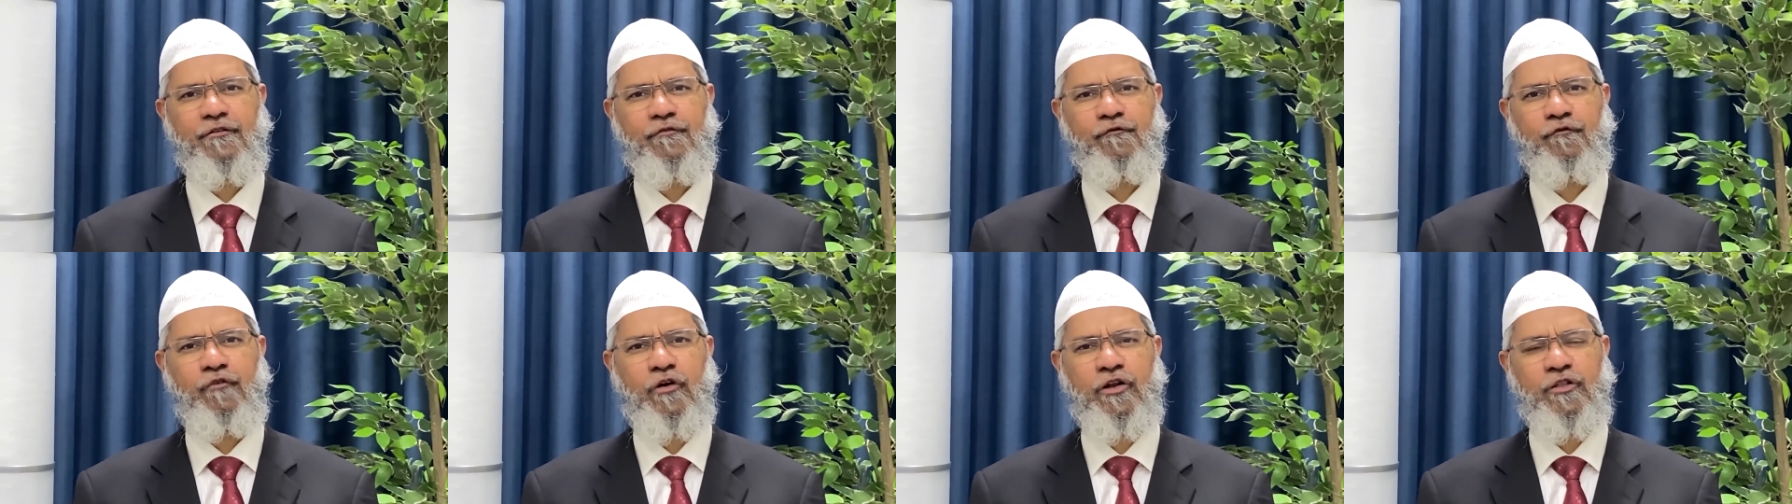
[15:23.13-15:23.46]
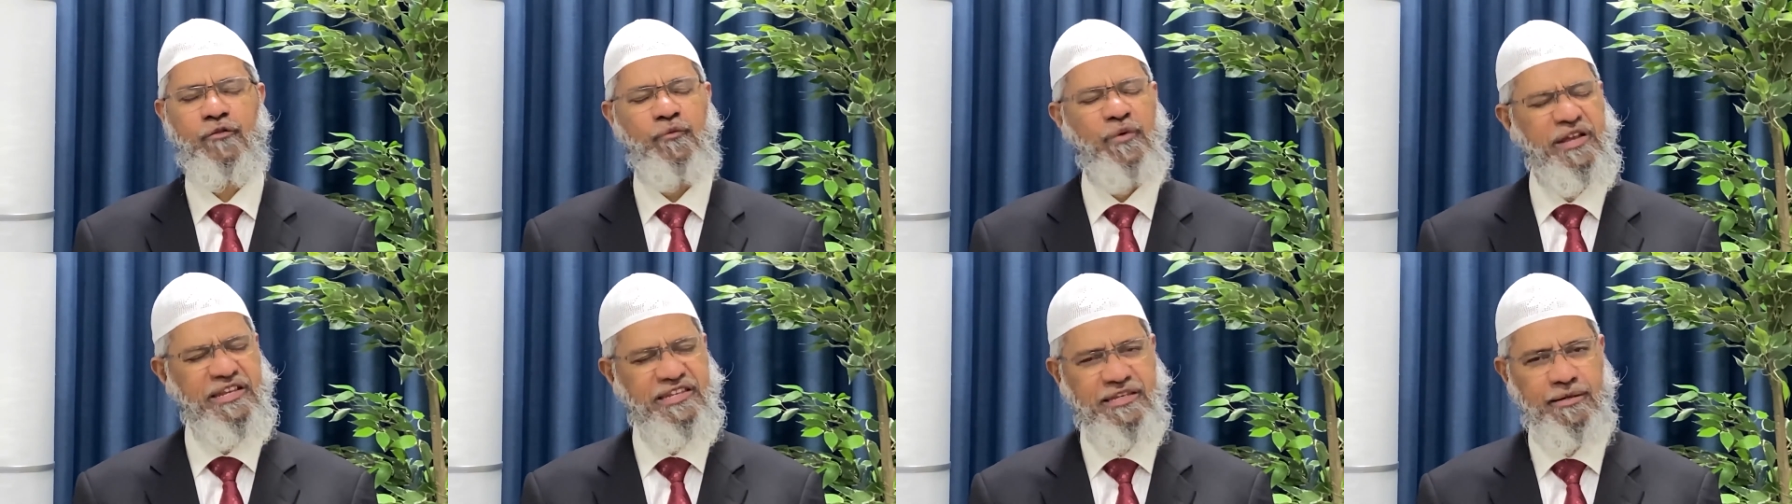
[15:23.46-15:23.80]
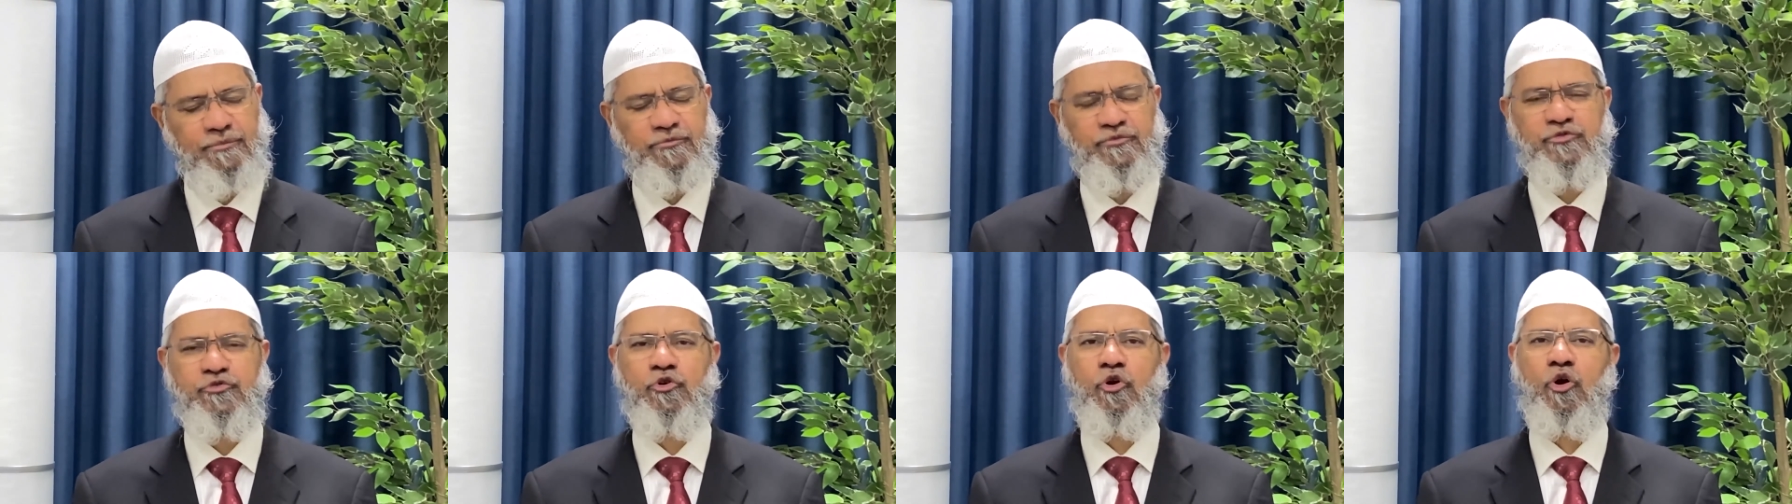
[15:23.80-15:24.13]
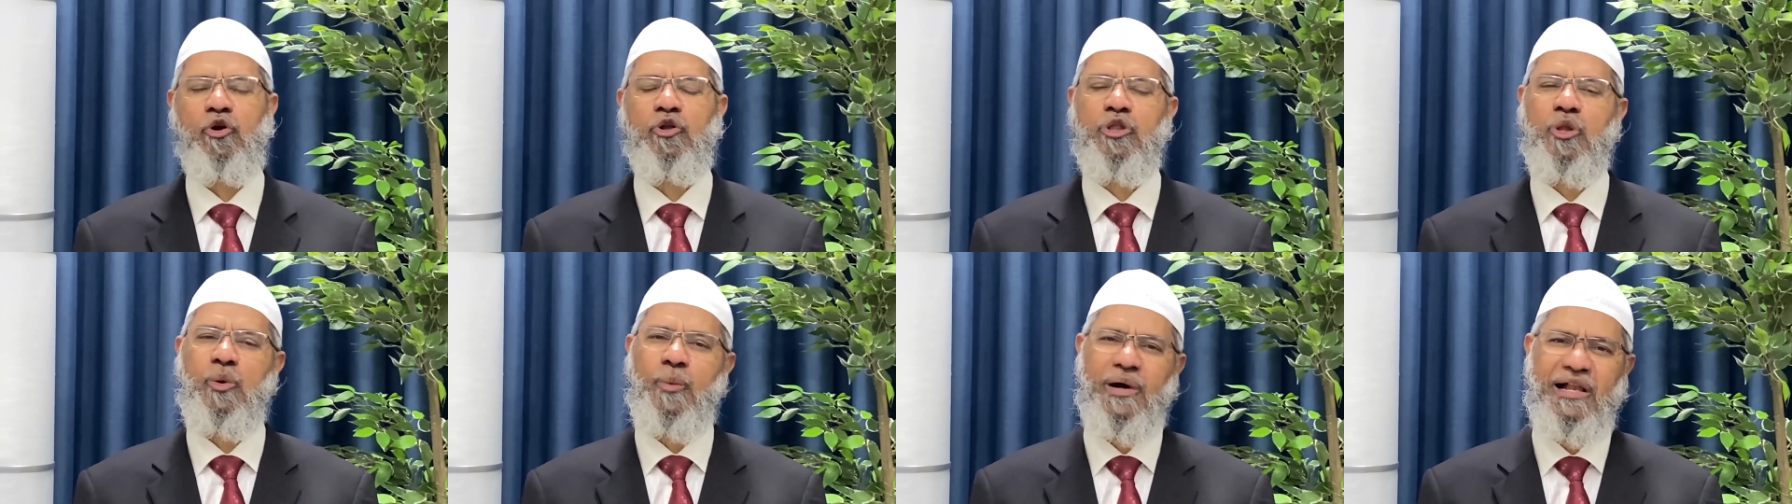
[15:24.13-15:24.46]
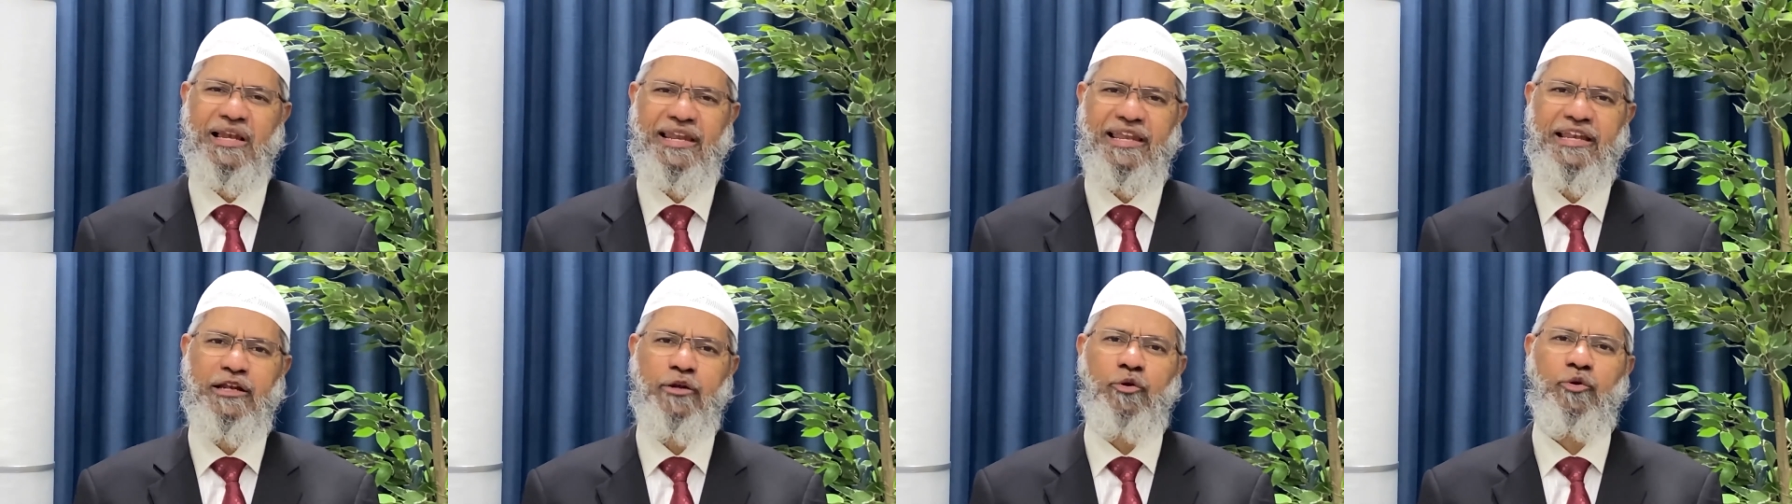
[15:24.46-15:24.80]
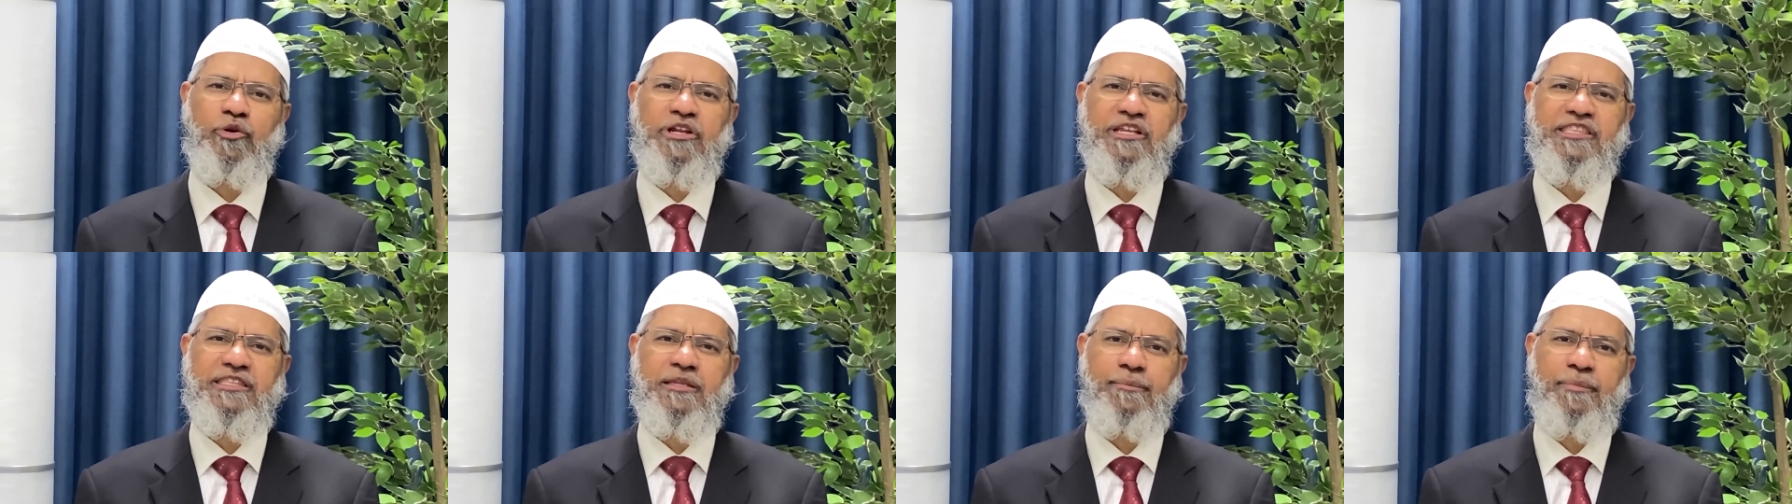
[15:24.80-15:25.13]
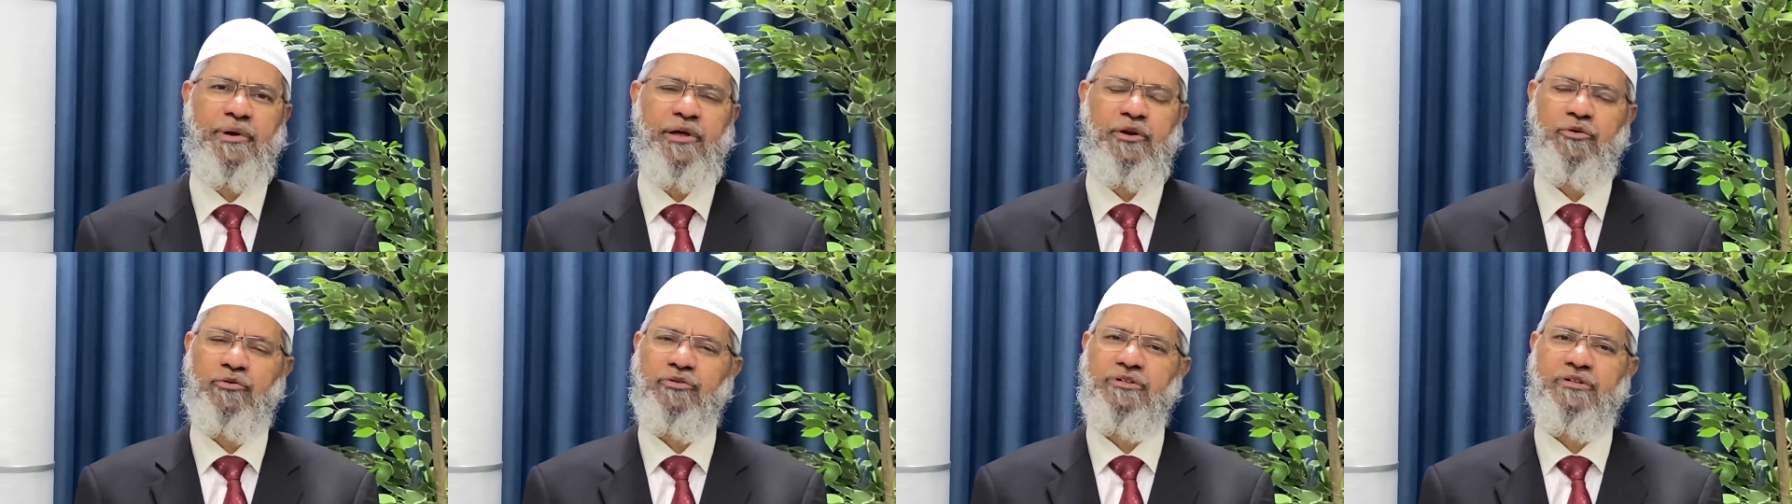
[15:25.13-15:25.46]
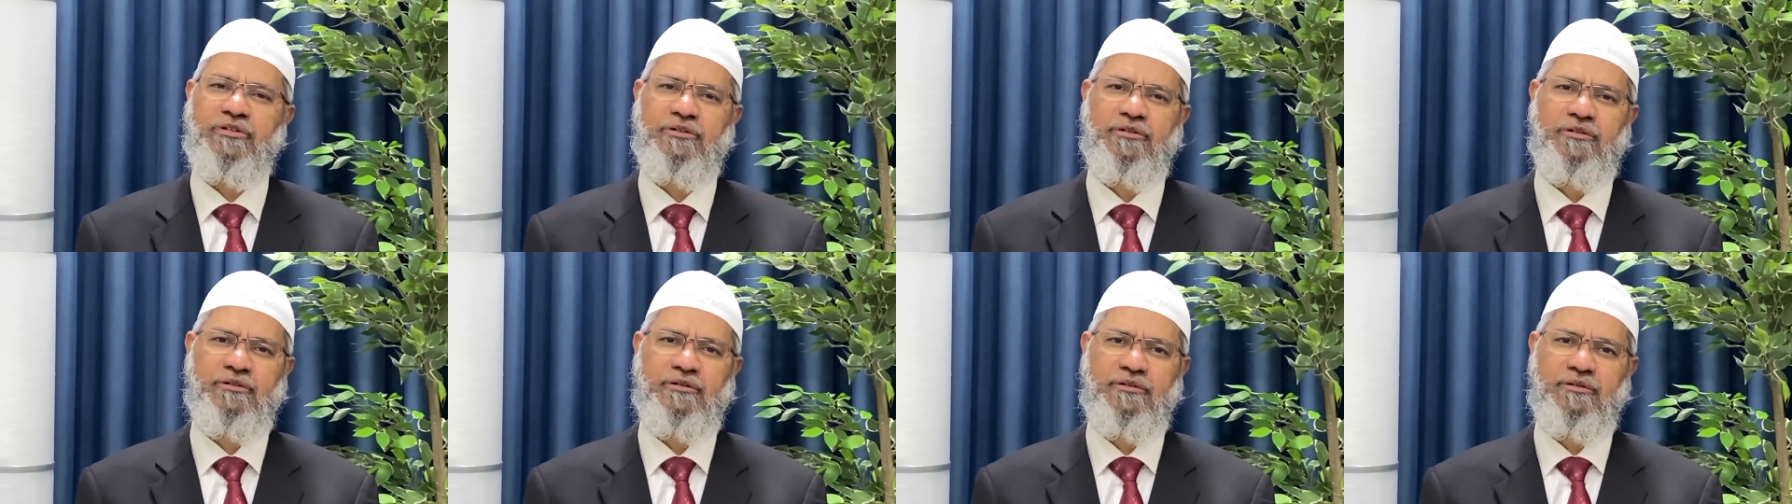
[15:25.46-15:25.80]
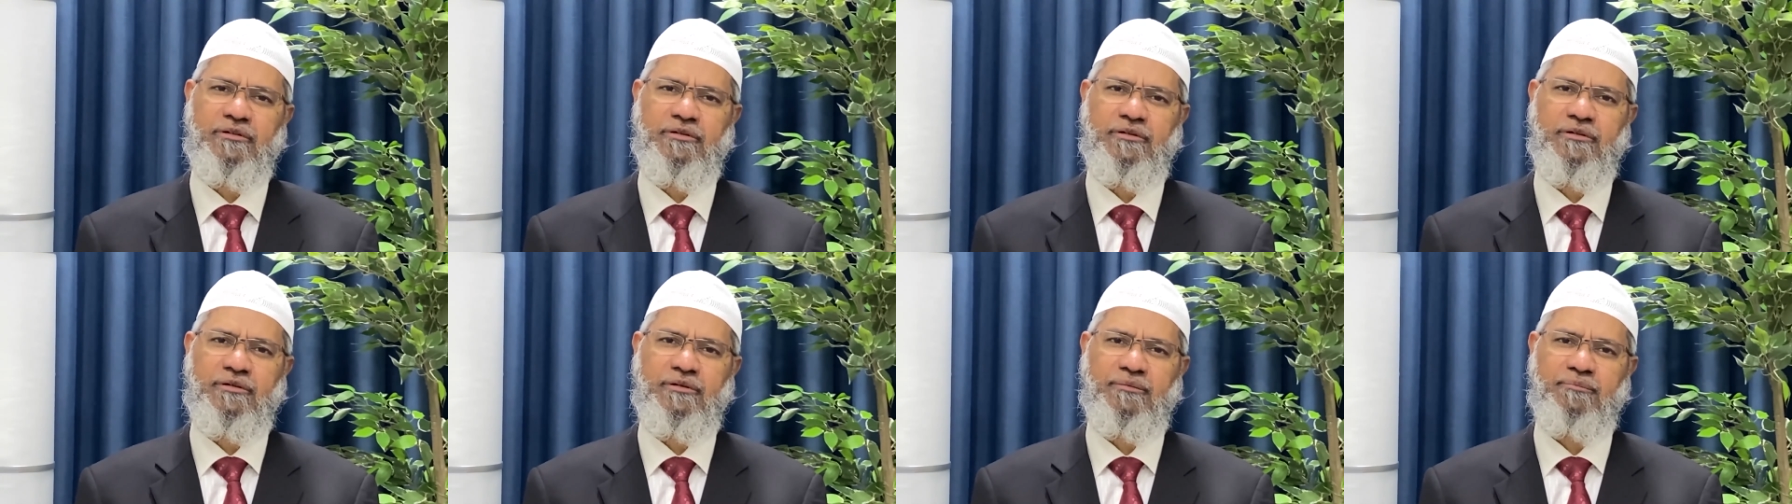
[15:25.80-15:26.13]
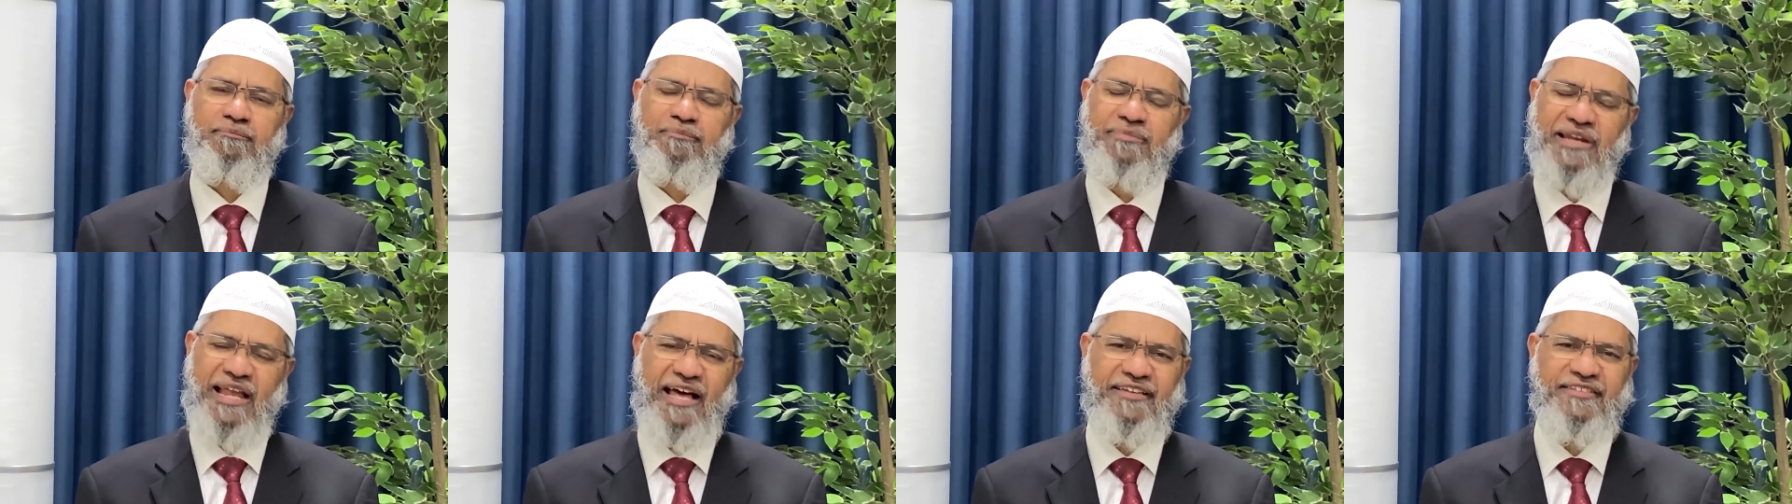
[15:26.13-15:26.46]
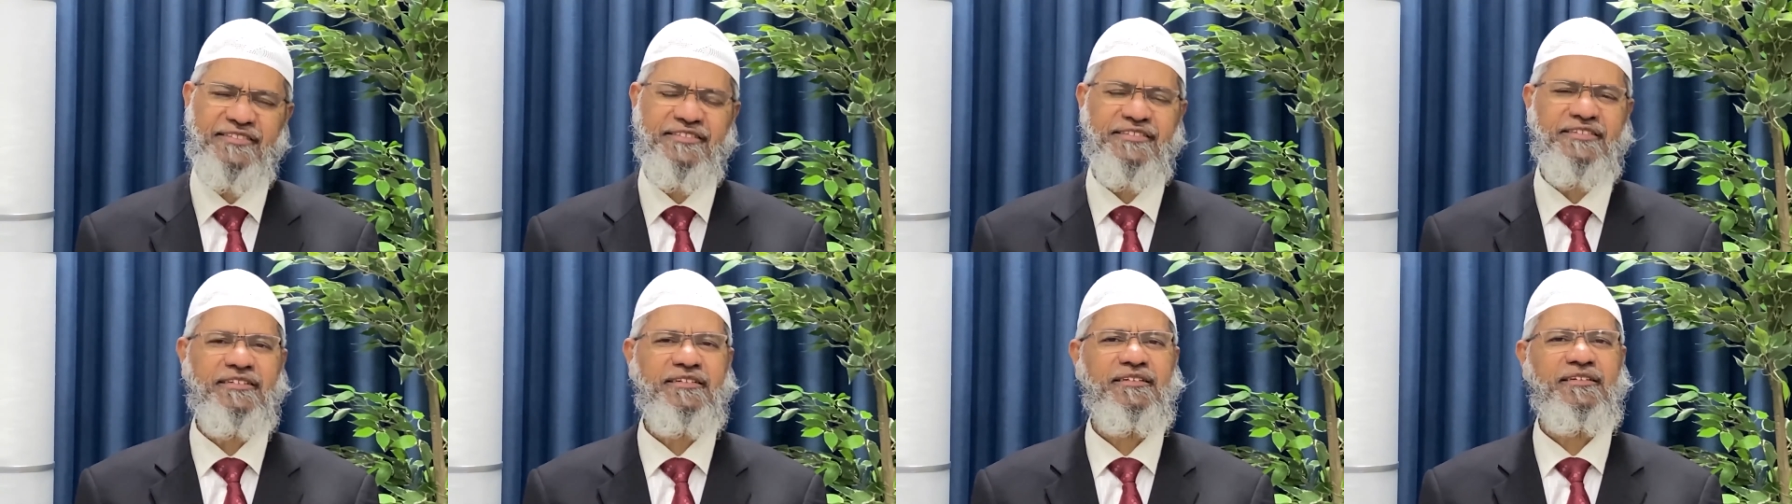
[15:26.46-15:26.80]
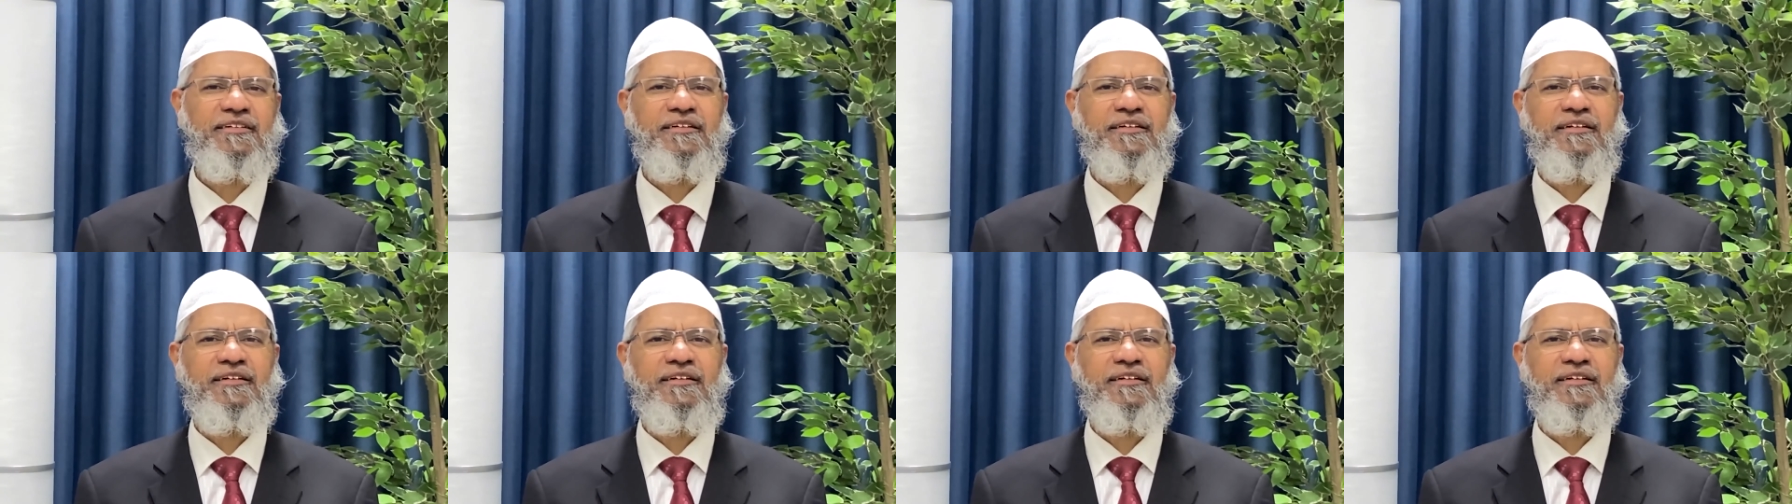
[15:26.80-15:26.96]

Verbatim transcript: for the victims throughout the world, including the Beirut blast.